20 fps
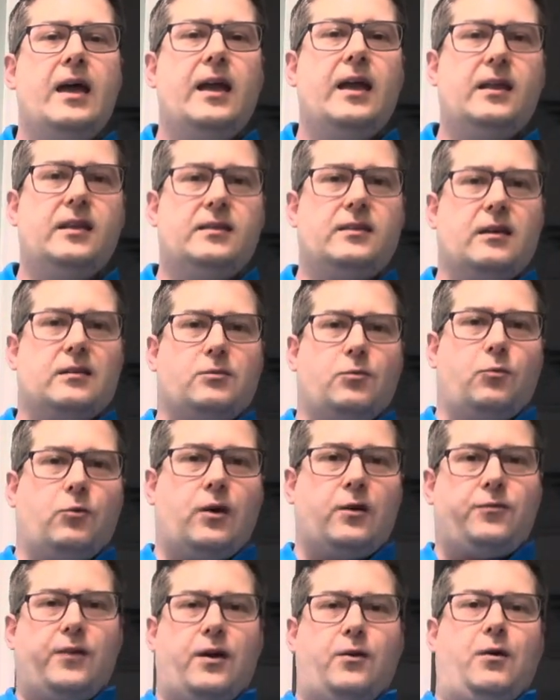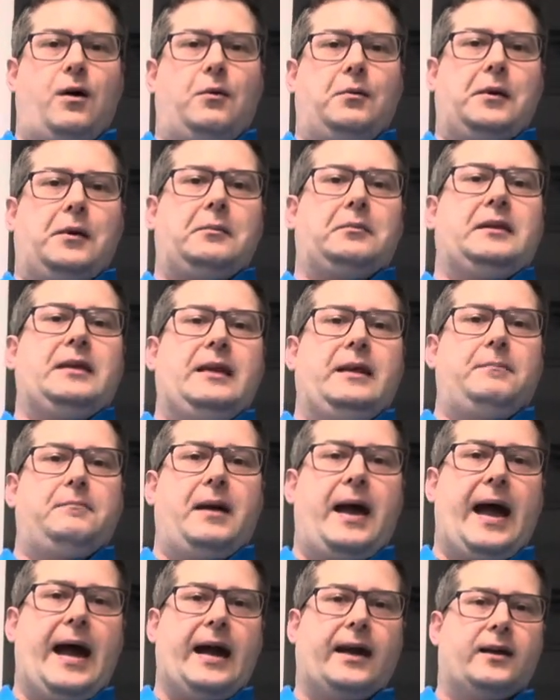It doesn't work very well when I'm leaning
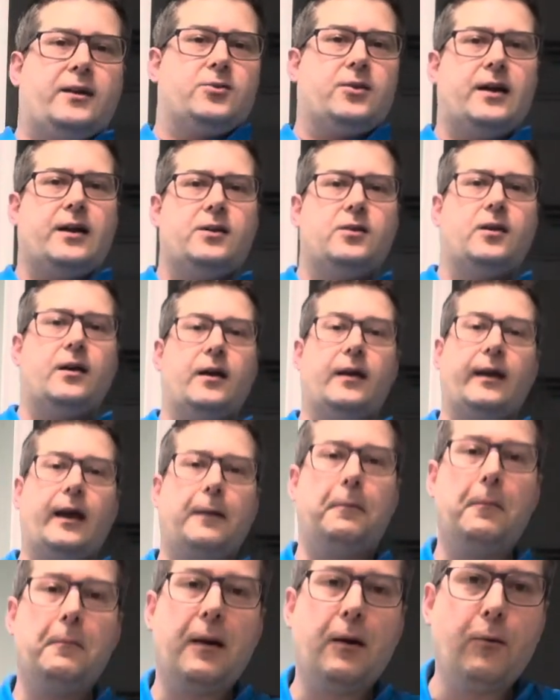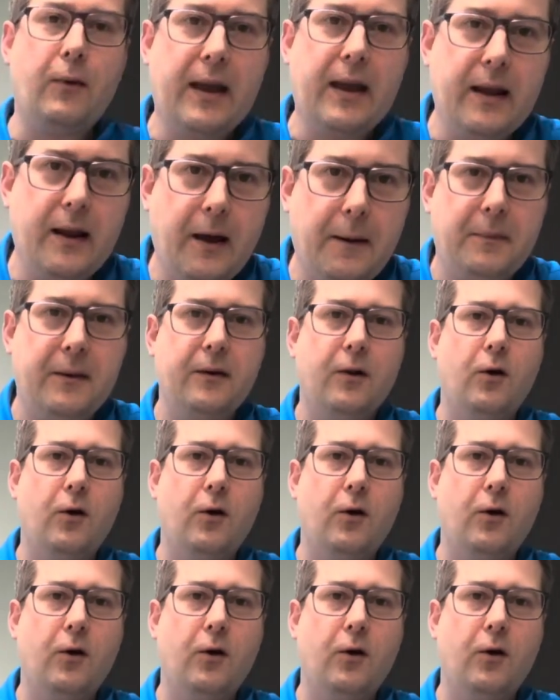back and trying to do that. I gotta put my weight up and